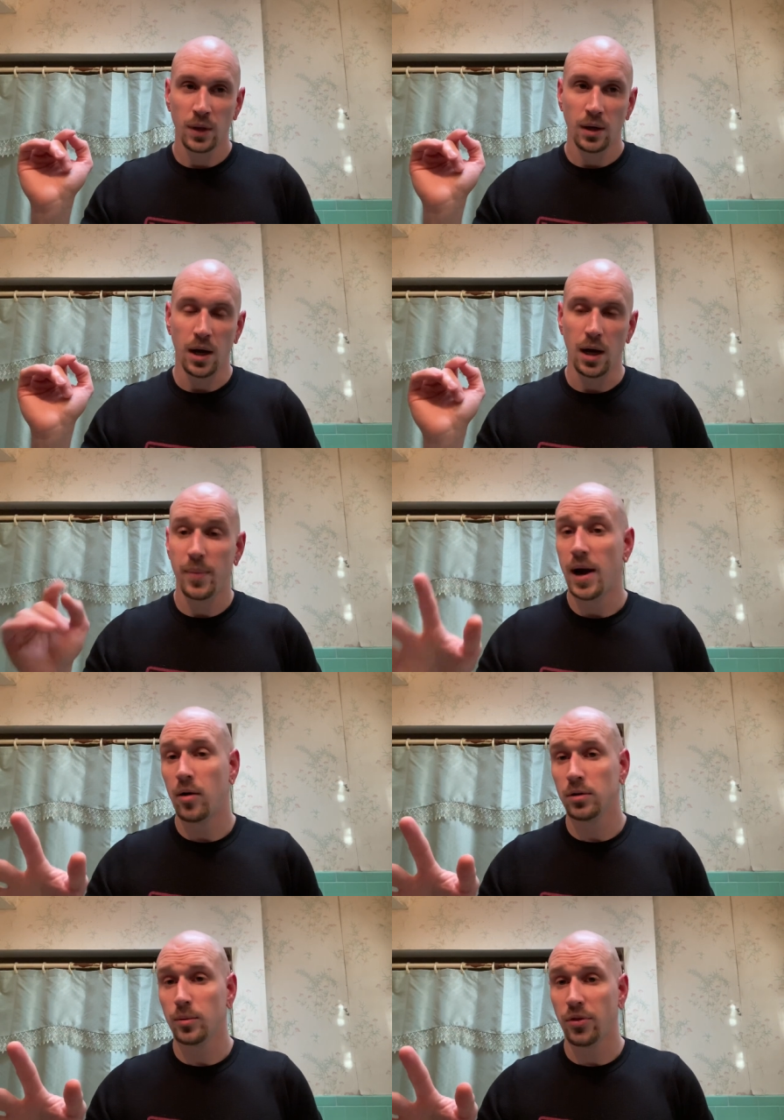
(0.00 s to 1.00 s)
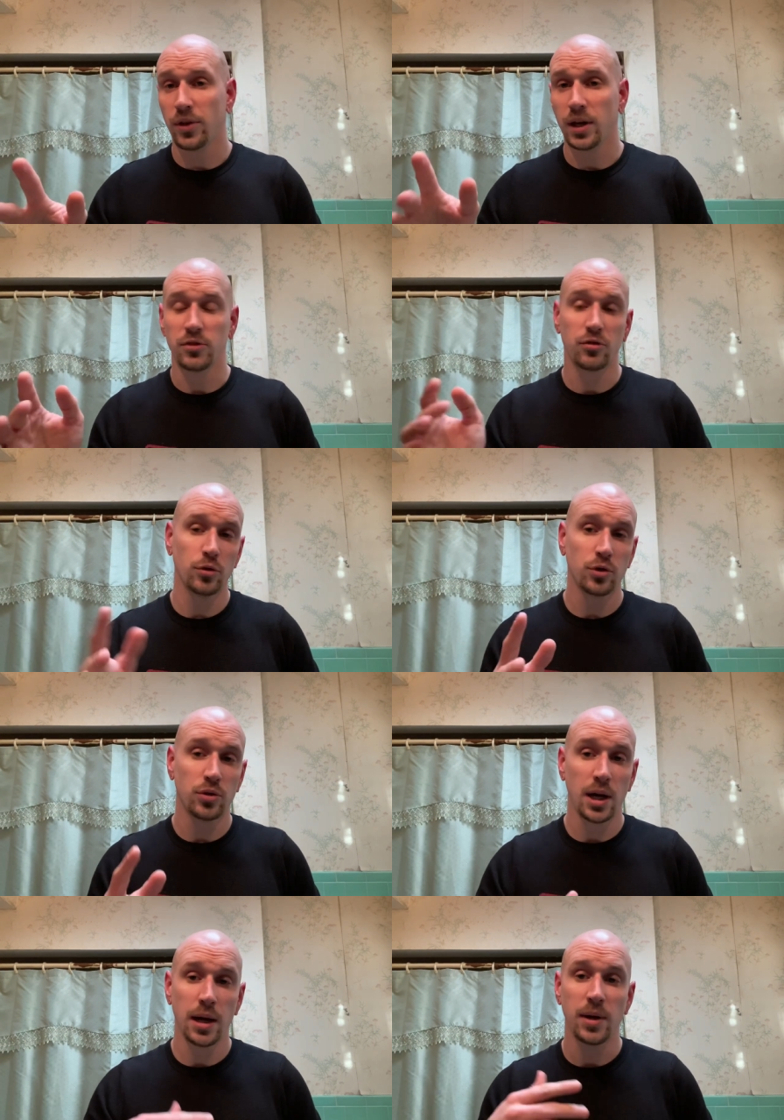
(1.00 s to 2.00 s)
uh, paranormal things, true
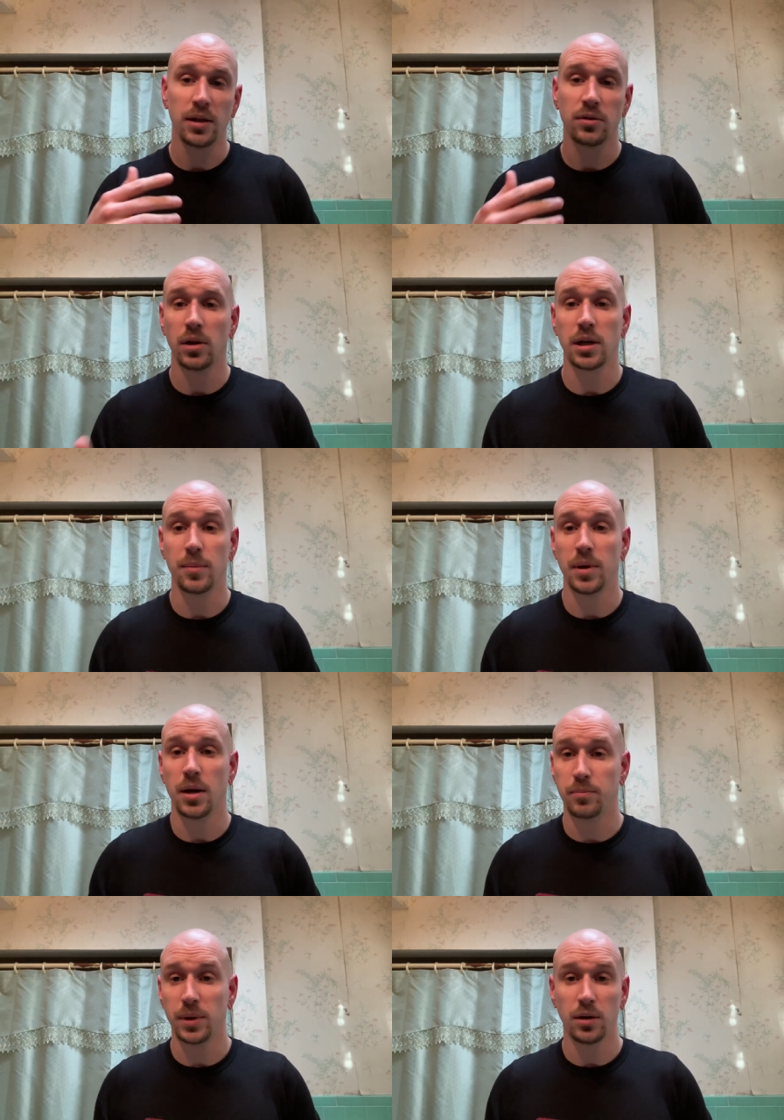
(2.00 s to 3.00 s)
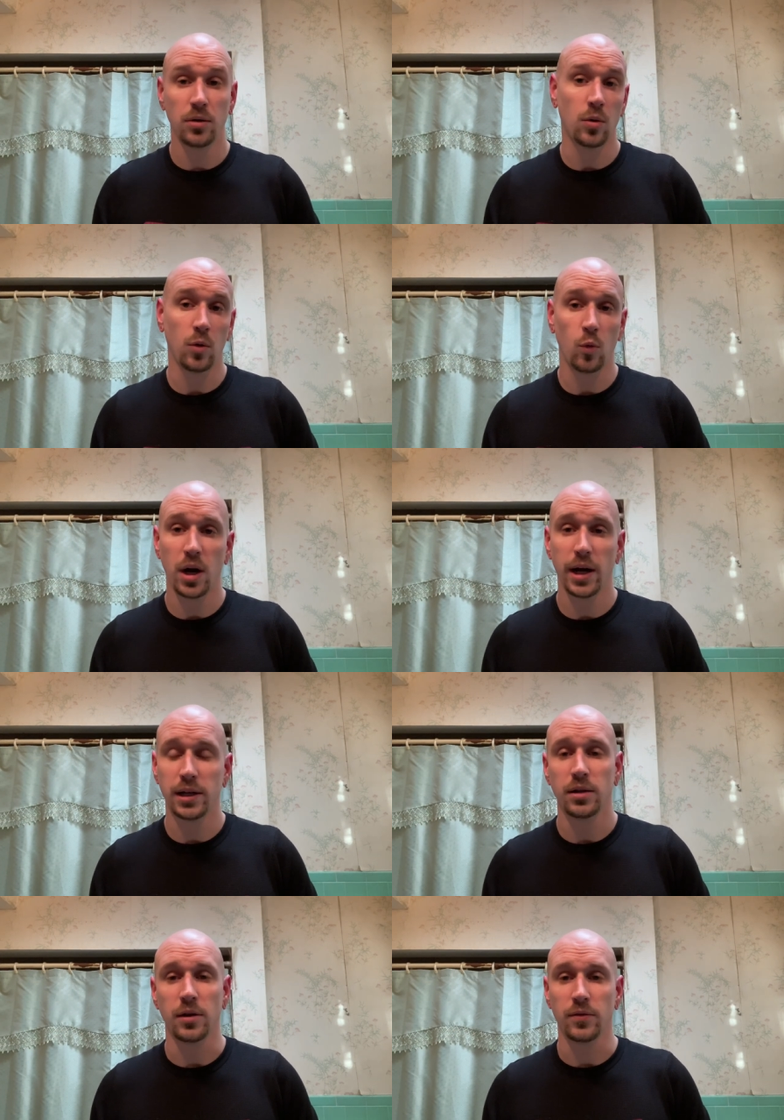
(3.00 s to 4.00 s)
crime, and talking about beer or
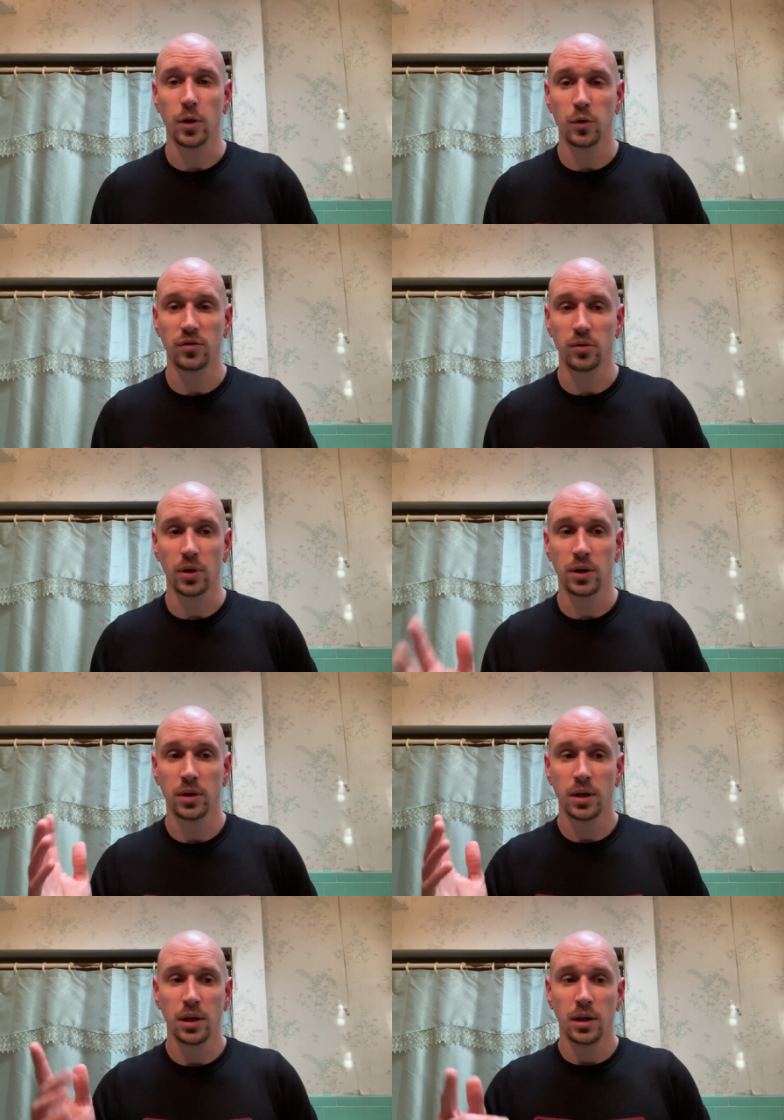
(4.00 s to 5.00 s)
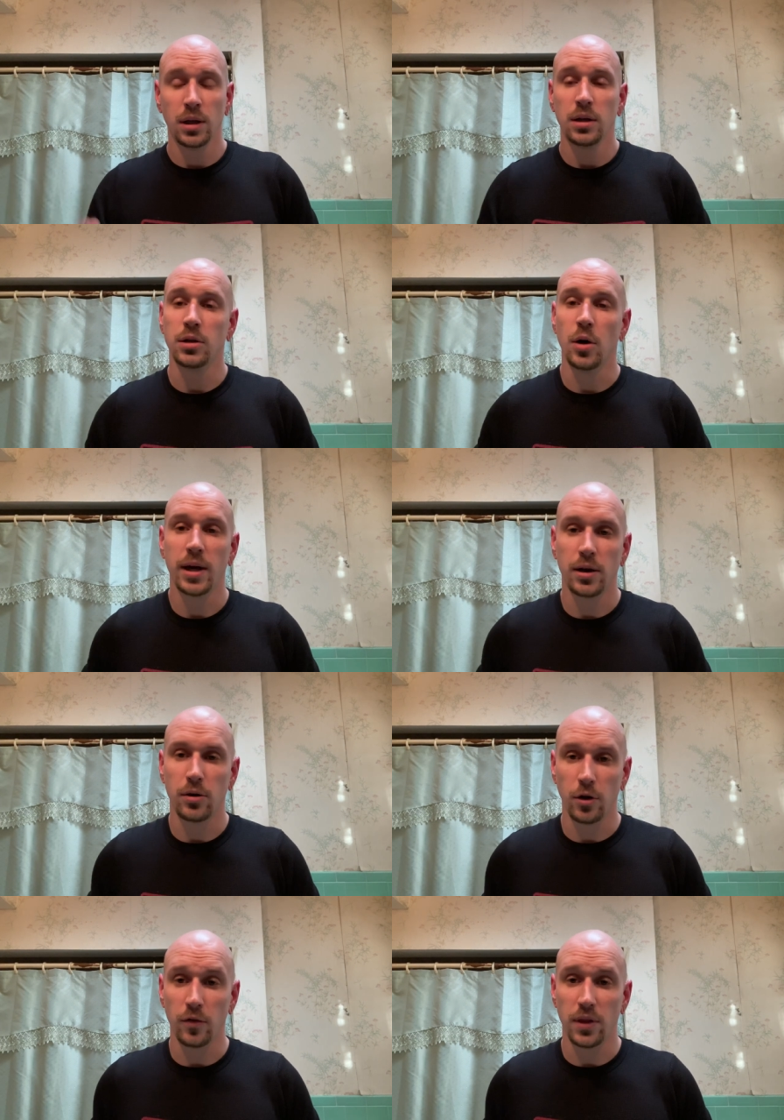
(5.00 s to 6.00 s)
wine of those sort, you know, head
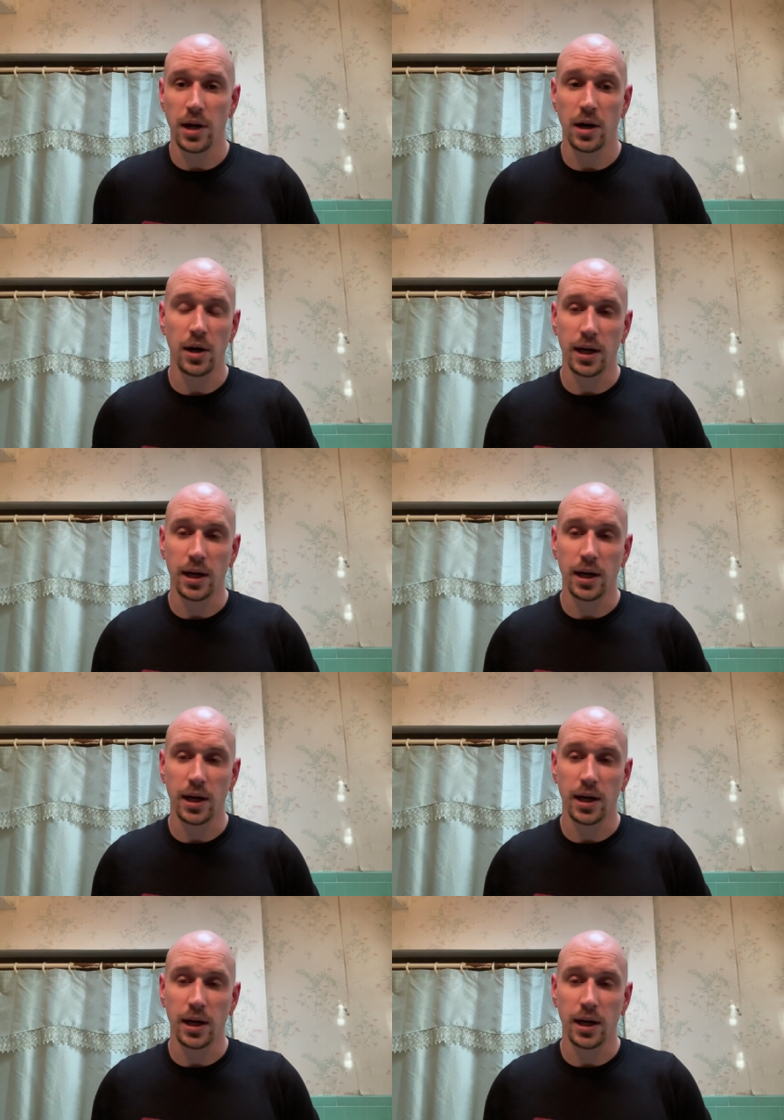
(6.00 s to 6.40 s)
on over there.